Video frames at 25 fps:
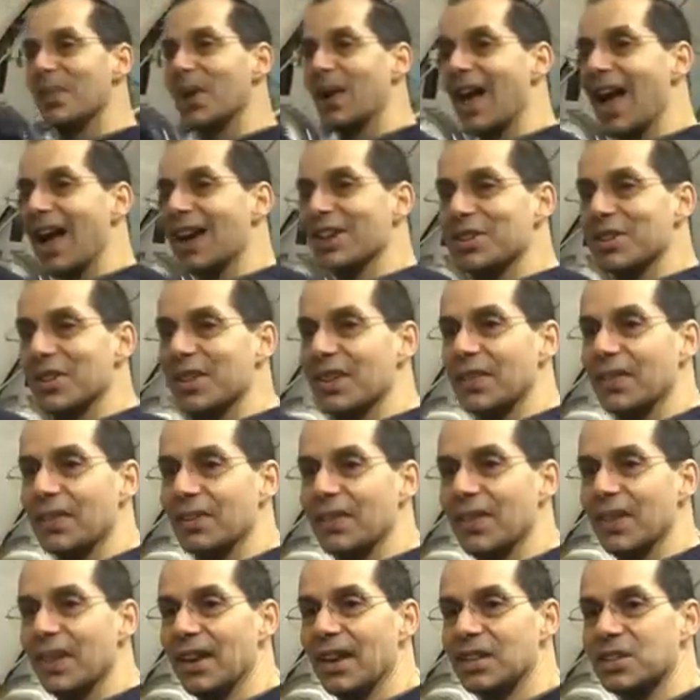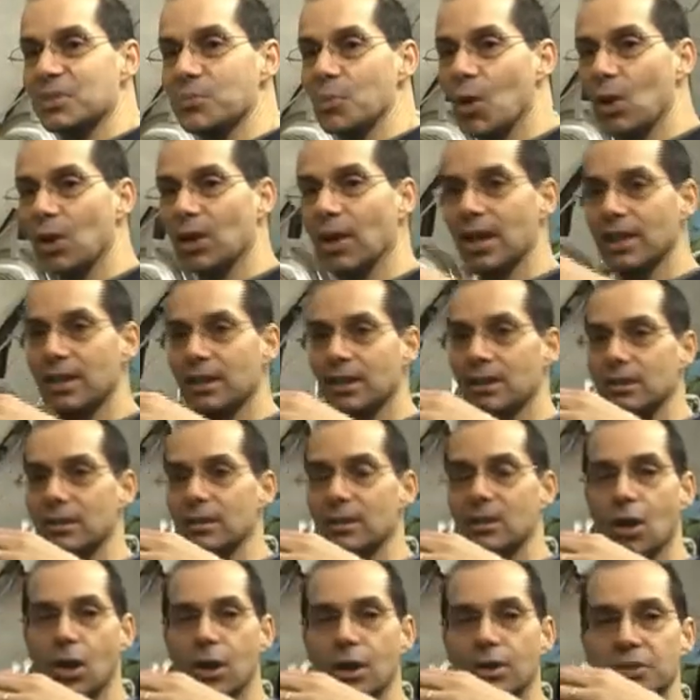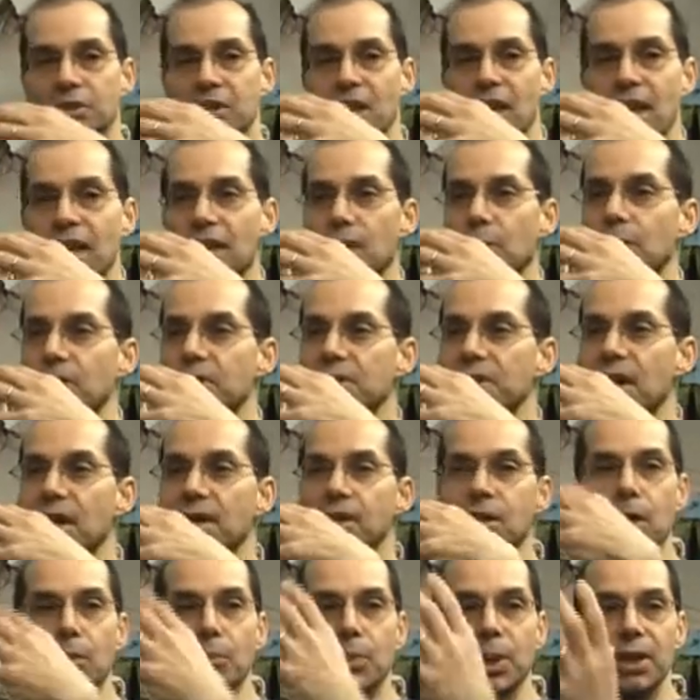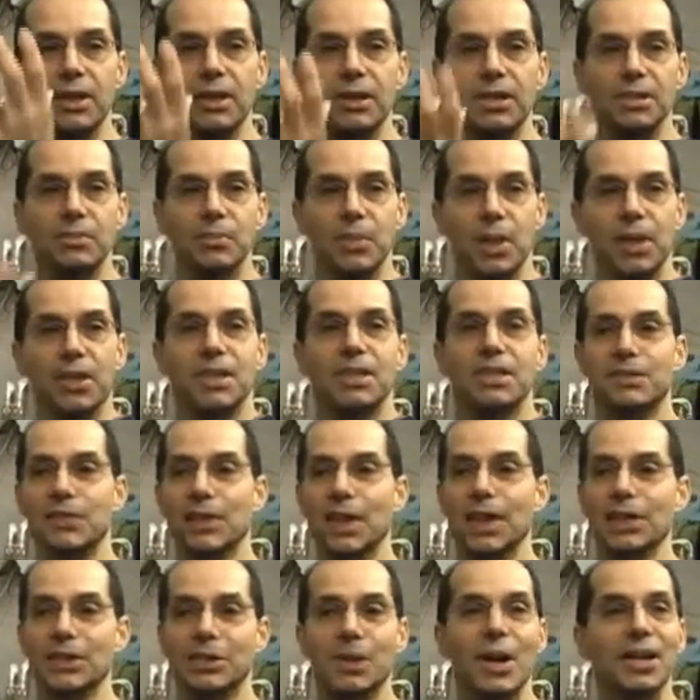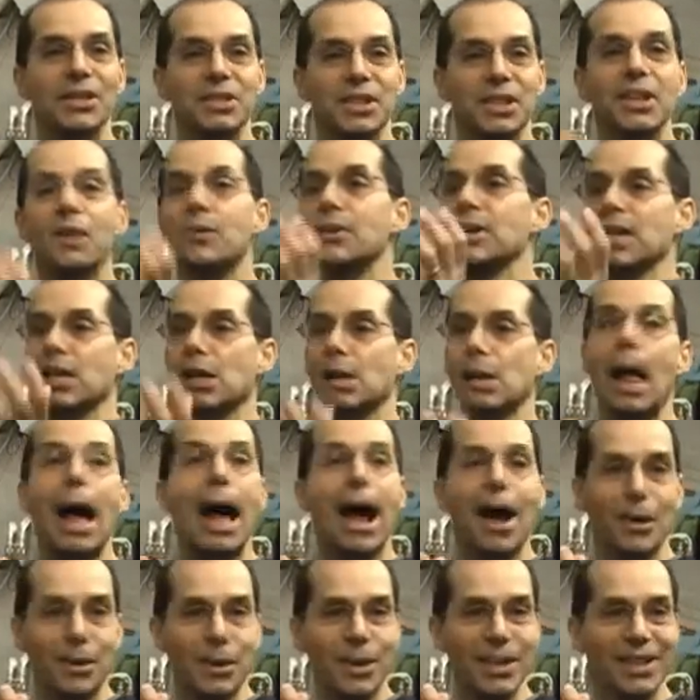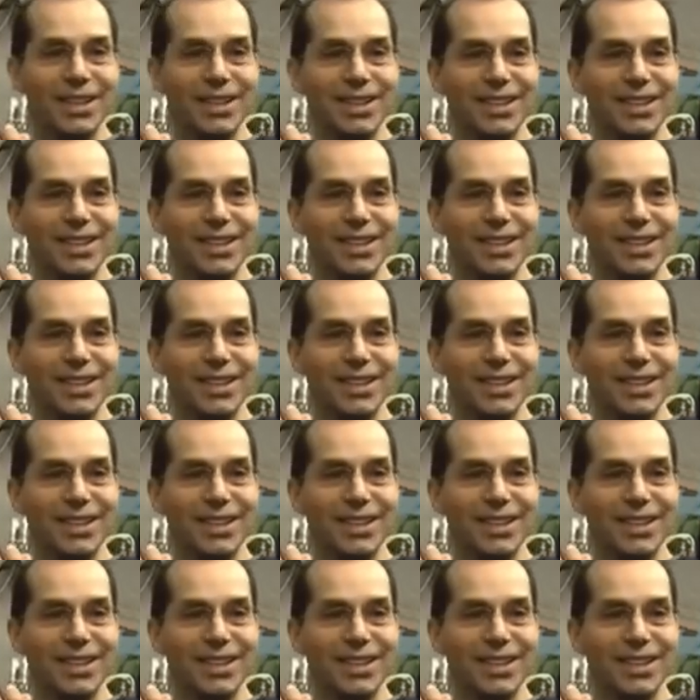but actually it's more like Carl Sagan would say there are billions and billions of electrons, and they're in a cloud.